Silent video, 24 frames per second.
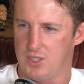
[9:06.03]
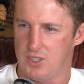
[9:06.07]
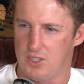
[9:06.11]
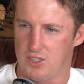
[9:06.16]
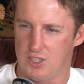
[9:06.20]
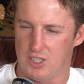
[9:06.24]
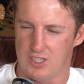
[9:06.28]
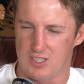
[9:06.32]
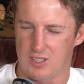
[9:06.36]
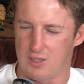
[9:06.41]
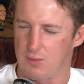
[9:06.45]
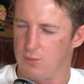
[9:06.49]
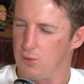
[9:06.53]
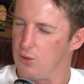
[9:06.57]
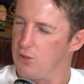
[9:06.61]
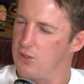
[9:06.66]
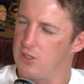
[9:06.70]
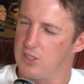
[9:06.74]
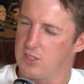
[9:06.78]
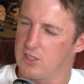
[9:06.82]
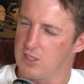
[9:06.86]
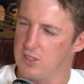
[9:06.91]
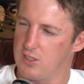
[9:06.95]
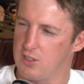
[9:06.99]
Just the
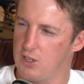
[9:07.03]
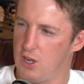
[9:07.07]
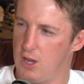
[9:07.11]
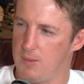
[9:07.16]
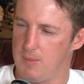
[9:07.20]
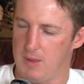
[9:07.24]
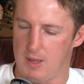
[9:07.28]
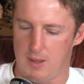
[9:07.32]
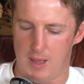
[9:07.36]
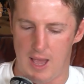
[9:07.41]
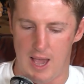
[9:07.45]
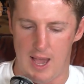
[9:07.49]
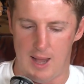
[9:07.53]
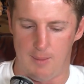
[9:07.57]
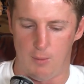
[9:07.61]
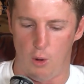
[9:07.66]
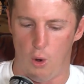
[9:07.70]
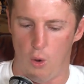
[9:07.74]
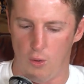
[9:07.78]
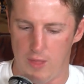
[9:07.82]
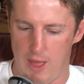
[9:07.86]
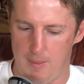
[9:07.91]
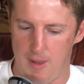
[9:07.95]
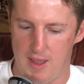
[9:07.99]
Roosters concern me.
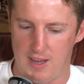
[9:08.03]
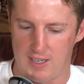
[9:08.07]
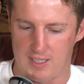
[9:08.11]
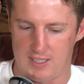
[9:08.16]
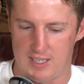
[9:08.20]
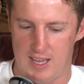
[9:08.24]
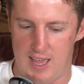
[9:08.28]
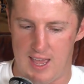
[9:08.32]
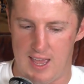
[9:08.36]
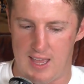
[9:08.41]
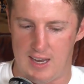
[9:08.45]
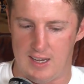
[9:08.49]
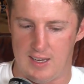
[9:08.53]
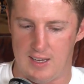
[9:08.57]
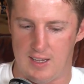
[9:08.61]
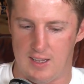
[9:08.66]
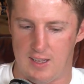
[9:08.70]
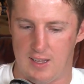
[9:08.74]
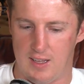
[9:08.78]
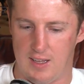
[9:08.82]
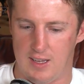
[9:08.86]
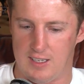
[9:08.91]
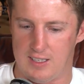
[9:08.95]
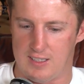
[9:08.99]
All that being said,
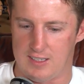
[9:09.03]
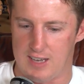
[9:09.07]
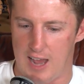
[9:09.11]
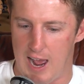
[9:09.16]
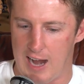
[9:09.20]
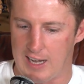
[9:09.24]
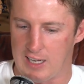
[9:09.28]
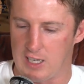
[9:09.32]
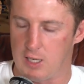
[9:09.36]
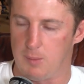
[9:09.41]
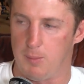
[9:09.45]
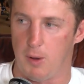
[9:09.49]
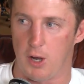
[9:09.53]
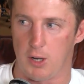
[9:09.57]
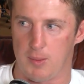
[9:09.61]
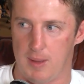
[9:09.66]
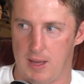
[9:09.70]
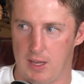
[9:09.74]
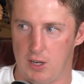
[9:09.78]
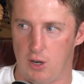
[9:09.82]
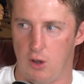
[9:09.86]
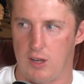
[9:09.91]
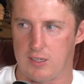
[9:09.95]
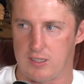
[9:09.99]
he's starting to bottom
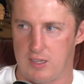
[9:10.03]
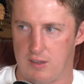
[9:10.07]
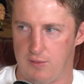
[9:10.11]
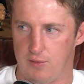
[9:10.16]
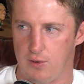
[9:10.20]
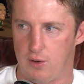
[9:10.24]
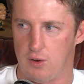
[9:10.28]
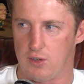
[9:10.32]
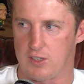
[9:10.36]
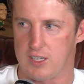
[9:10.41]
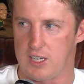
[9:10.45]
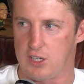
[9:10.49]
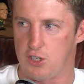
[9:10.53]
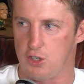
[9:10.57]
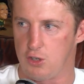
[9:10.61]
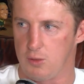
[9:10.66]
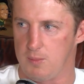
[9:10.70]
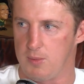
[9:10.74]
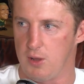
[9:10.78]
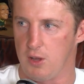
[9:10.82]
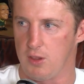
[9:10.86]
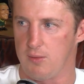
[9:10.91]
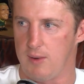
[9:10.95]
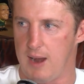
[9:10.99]
out nicely for us and
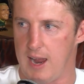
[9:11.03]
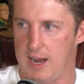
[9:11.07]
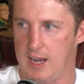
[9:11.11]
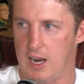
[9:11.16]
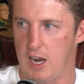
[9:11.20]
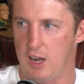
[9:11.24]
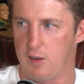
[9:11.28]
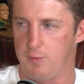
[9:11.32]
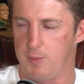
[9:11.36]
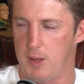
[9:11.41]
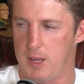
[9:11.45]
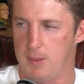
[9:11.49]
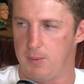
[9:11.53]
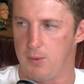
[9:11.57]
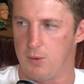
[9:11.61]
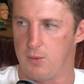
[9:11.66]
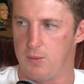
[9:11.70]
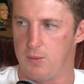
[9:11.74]
should be on the radar of people.